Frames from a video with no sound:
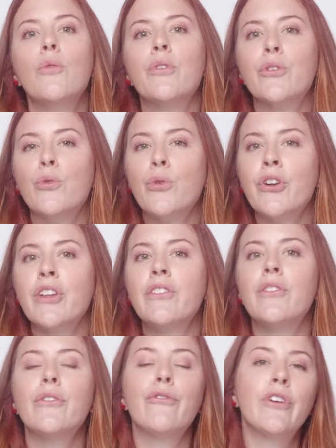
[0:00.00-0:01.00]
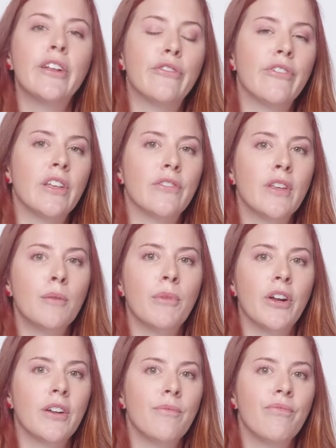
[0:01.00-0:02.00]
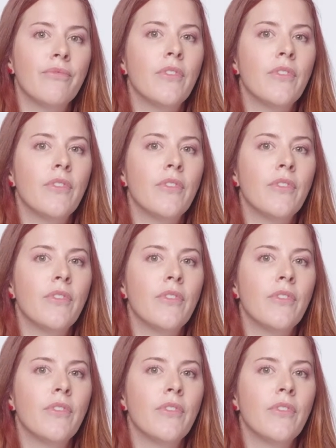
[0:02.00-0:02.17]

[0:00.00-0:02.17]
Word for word: with coordinates for each face landmark.